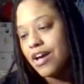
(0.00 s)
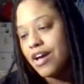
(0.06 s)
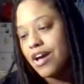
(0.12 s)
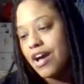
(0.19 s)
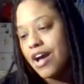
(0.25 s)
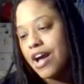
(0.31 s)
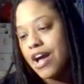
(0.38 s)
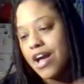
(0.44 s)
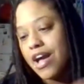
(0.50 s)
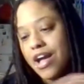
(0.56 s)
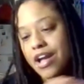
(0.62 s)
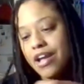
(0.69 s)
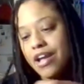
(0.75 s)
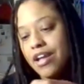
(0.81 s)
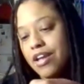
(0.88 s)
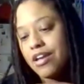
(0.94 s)

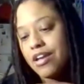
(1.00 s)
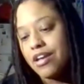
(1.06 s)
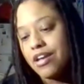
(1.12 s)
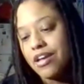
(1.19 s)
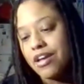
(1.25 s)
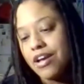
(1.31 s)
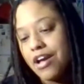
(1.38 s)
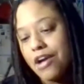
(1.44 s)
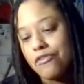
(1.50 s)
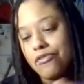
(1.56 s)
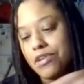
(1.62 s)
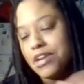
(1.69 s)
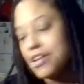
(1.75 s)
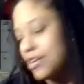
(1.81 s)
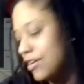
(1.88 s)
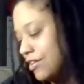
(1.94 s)
I
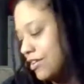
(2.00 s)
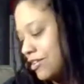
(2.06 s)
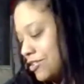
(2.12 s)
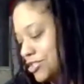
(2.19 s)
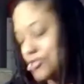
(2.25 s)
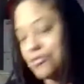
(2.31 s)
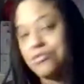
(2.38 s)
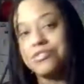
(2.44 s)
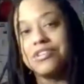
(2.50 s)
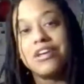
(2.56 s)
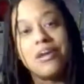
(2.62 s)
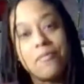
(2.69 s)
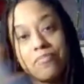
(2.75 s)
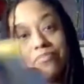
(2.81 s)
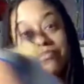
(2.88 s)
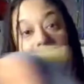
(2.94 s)
freaking love these shoes.
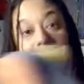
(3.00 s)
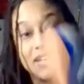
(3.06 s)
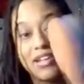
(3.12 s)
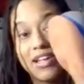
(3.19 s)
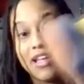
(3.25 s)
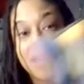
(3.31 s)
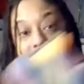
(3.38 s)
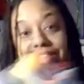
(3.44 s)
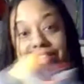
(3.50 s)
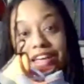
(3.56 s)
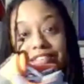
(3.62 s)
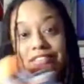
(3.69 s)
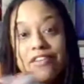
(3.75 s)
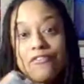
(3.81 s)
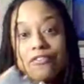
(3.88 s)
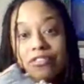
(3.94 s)
But
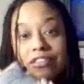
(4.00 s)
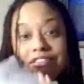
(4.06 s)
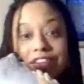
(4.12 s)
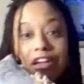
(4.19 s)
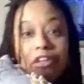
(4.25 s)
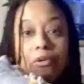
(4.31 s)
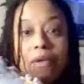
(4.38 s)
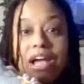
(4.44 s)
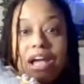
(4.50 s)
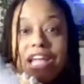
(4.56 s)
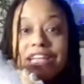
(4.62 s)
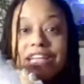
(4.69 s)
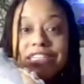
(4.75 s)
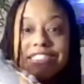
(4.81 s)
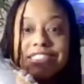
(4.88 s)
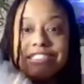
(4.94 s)
that's it for this
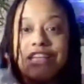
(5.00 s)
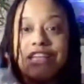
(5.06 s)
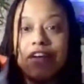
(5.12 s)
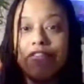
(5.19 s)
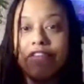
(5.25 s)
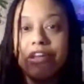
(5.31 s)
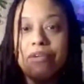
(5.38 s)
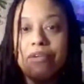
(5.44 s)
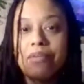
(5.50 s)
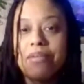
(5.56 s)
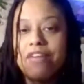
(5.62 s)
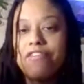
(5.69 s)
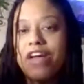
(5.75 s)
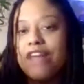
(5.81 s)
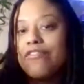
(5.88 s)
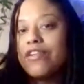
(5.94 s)
colorway. This is definitely one of my
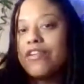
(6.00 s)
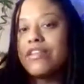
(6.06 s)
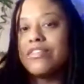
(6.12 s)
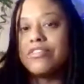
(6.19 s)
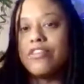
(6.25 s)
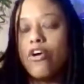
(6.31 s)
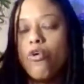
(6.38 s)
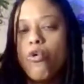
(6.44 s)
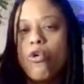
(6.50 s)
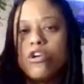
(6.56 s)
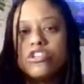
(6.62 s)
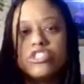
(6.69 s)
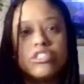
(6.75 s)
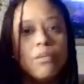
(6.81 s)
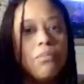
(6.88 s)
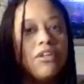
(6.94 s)
favorite. The
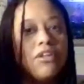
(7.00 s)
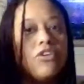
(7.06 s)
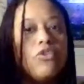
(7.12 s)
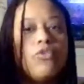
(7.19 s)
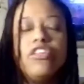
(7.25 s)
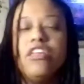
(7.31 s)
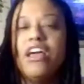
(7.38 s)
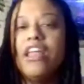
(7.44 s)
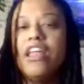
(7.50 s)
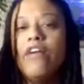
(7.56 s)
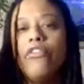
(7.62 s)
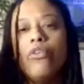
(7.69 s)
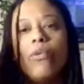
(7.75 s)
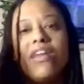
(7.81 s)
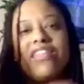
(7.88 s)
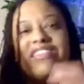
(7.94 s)
orange, the blue, the yellow,
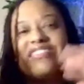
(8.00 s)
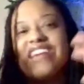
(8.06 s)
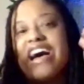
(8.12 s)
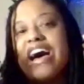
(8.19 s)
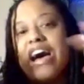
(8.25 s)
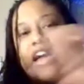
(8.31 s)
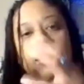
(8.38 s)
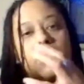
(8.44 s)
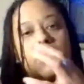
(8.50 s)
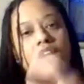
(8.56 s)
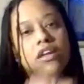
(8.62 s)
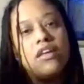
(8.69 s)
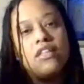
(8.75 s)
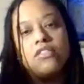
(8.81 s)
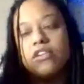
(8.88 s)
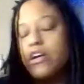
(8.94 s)
the way they tied
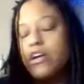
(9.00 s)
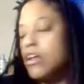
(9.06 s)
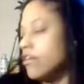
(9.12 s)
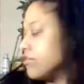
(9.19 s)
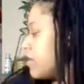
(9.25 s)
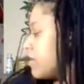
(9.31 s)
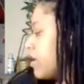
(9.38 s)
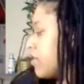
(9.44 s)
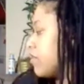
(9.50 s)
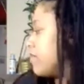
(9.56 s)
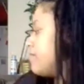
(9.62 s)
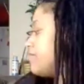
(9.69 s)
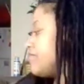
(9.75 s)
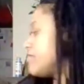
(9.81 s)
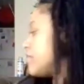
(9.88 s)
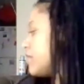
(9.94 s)
the colors together,
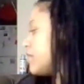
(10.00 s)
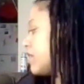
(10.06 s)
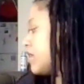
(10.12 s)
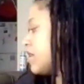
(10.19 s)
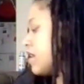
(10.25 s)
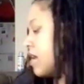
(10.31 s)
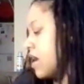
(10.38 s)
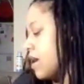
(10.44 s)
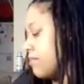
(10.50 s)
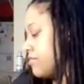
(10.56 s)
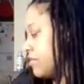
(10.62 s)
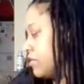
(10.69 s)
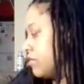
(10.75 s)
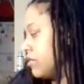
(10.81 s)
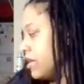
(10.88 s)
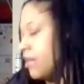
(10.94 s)

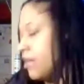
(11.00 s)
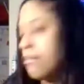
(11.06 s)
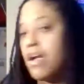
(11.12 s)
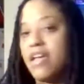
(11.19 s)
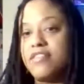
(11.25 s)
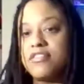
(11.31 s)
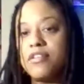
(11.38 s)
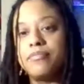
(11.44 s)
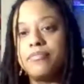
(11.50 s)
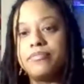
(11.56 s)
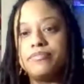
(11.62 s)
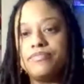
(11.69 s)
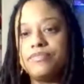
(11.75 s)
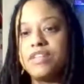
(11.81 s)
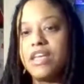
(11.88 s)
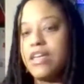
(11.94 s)
absolutely amazing.
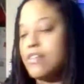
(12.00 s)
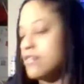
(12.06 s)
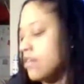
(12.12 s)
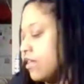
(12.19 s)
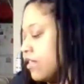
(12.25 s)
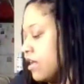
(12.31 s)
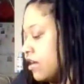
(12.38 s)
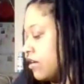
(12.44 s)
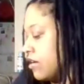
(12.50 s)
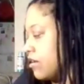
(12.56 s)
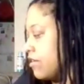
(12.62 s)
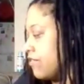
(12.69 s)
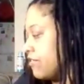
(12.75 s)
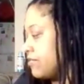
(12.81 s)
Can't say that enough.